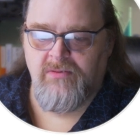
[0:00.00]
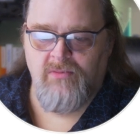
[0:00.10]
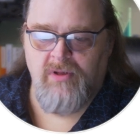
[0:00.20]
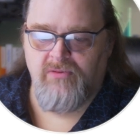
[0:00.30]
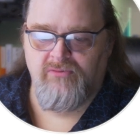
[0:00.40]

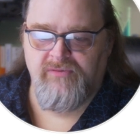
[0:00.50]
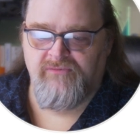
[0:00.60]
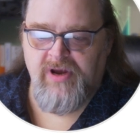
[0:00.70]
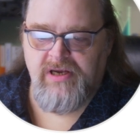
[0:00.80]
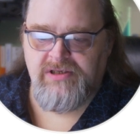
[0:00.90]
Well, the
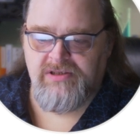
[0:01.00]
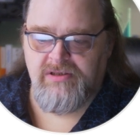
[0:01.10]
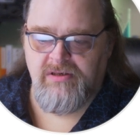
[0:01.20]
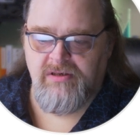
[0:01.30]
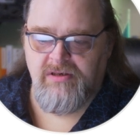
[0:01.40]

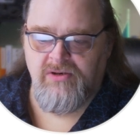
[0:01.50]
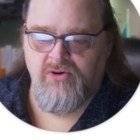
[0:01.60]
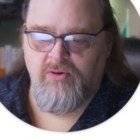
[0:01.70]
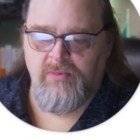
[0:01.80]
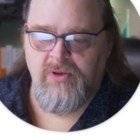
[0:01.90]
refresh
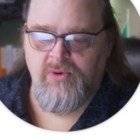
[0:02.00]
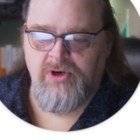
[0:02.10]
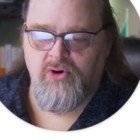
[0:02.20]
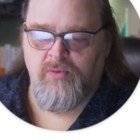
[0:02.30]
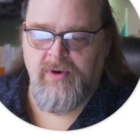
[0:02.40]
normally
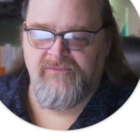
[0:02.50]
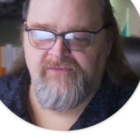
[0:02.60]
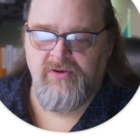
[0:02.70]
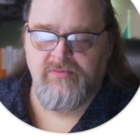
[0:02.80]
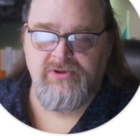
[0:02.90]
wouldn't know about
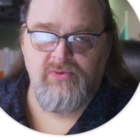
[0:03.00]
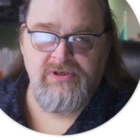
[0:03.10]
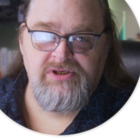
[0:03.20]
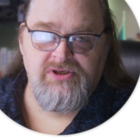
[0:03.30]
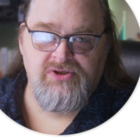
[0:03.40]
film, so
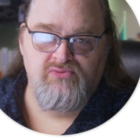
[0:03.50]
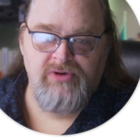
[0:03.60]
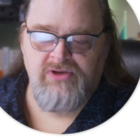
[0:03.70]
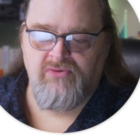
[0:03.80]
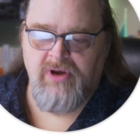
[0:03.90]
it's just
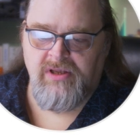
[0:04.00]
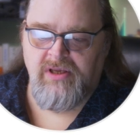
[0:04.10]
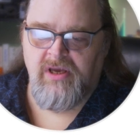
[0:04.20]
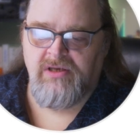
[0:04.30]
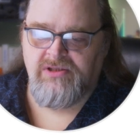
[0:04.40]

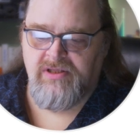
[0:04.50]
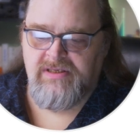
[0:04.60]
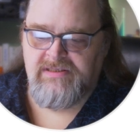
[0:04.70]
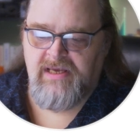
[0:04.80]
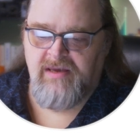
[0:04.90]
redirecting us to
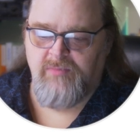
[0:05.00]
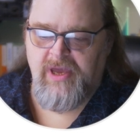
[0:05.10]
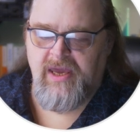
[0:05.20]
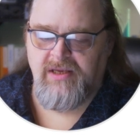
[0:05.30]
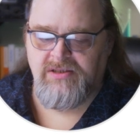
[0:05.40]
the same
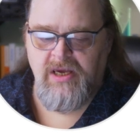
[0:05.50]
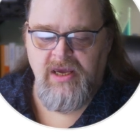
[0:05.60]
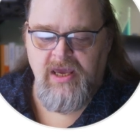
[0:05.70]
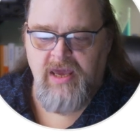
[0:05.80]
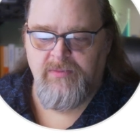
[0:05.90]
page
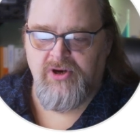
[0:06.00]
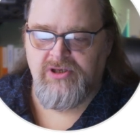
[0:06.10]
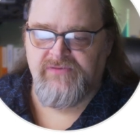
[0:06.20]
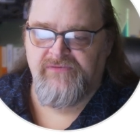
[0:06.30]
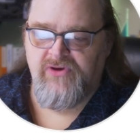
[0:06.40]

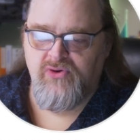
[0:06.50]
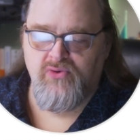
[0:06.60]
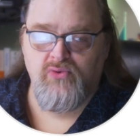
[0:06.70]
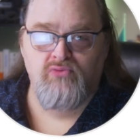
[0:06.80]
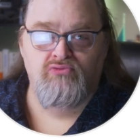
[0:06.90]
because
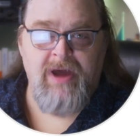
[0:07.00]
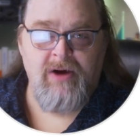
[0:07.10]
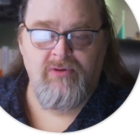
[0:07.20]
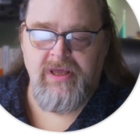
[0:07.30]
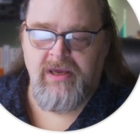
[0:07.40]
Vue
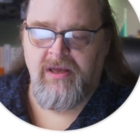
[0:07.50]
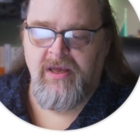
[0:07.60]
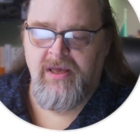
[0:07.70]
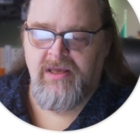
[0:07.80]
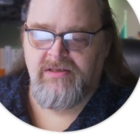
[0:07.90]
routing
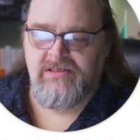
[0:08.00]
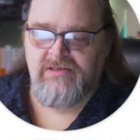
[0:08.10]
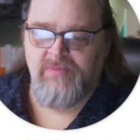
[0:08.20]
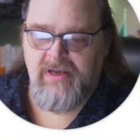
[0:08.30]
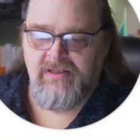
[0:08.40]
is
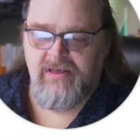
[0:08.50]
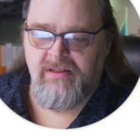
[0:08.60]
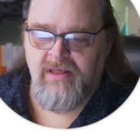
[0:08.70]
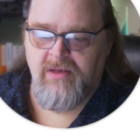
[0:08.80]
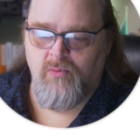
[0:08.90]

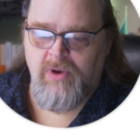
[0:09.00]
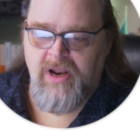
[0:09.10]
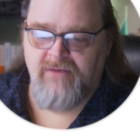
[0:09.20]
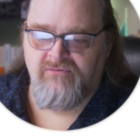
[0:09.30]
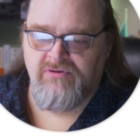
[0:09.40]
expecting that
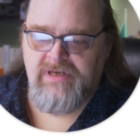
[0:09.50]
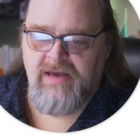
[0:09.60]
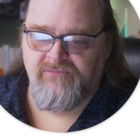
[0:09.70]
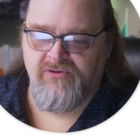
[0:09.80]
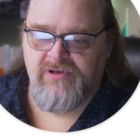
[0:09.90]
whatever is
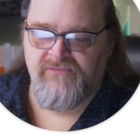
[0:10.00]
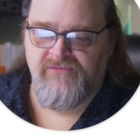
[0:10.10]
after this